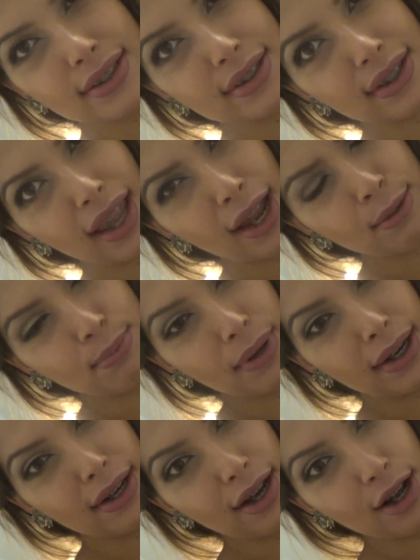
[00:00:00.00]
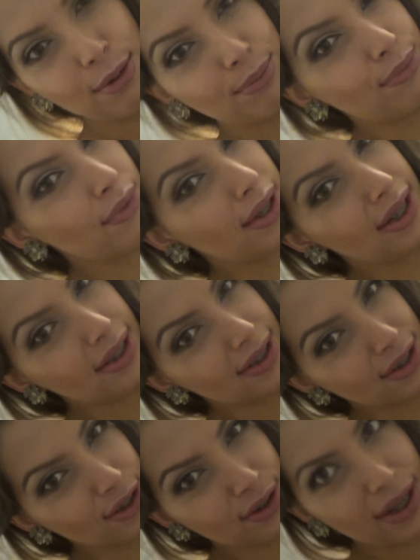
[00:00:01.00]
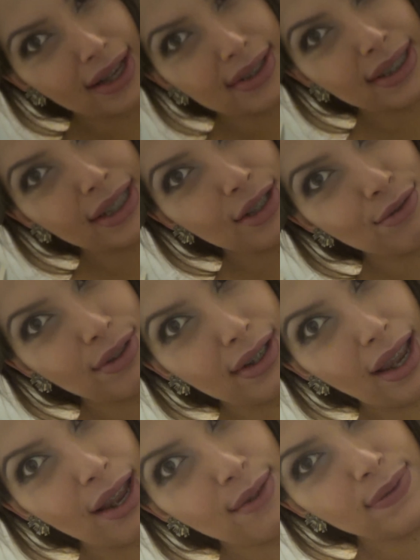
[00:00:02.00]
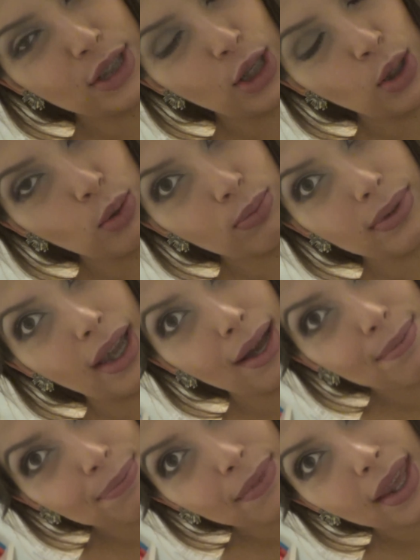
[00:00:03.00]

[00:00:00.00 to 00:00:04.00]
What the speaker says: this light, but doesn't look hectic in real life, so yeah.